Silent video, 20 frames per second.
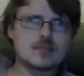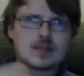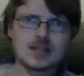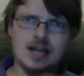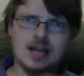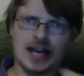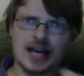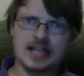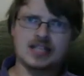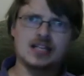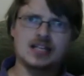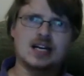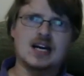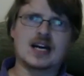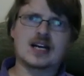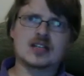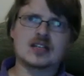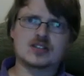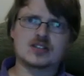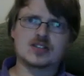a
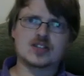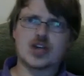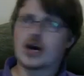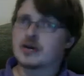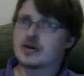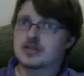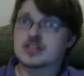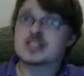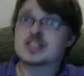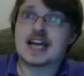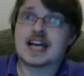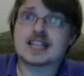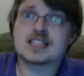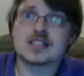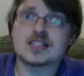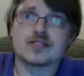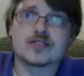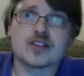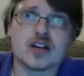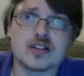child
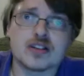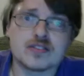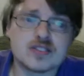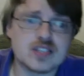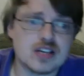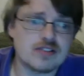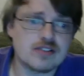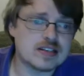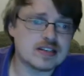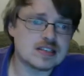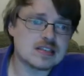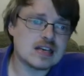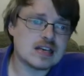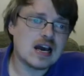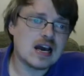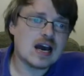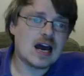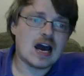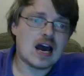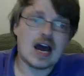detective kind of series.
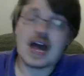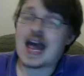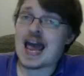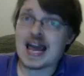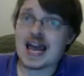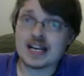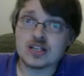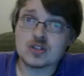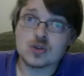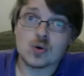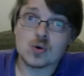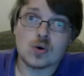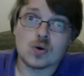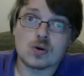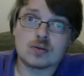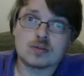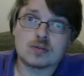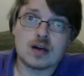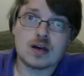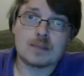Elidor
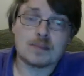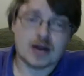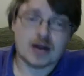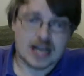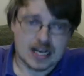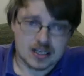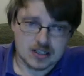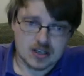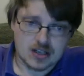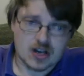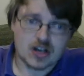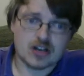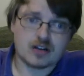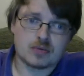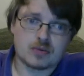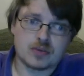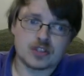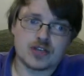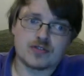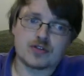by Alan Garner,
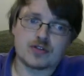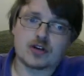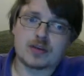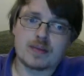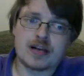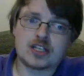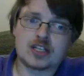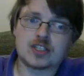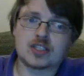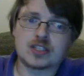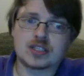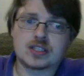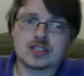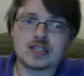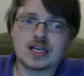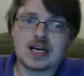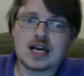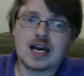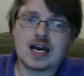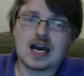which I've already mentioned.
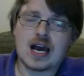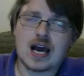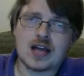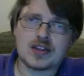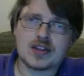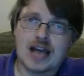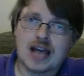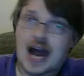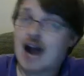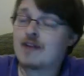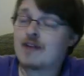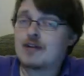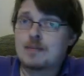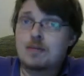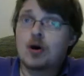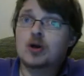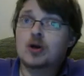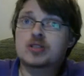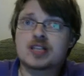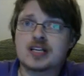Harry
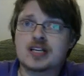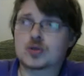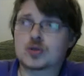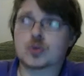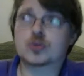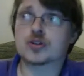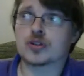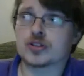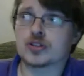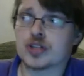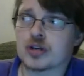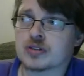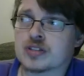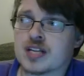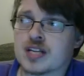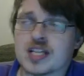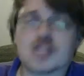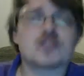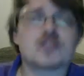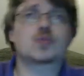Potter is also child
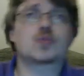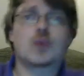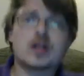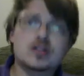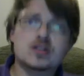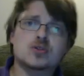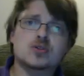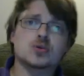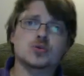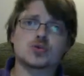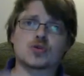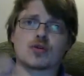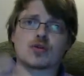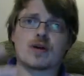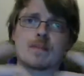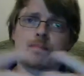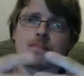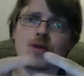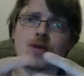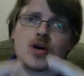detective as well as school story. It
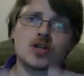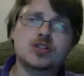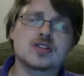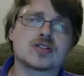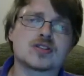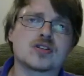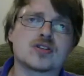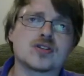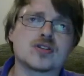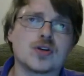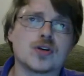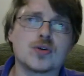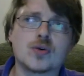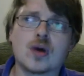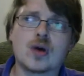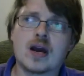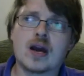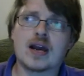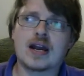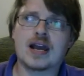merges the two
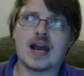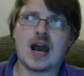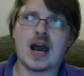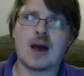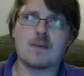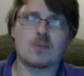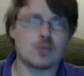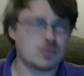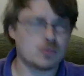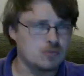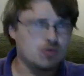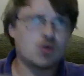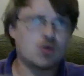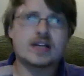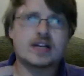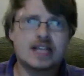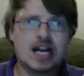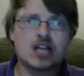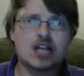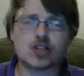quite
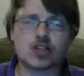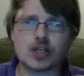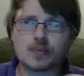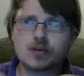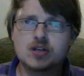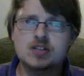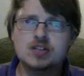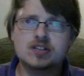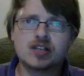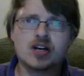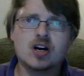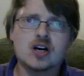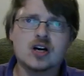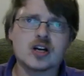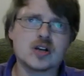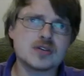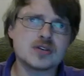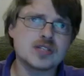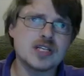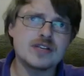naturally because they are
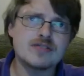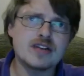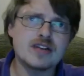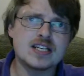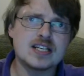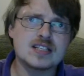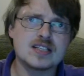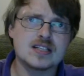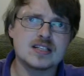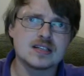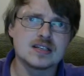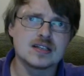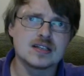closely related.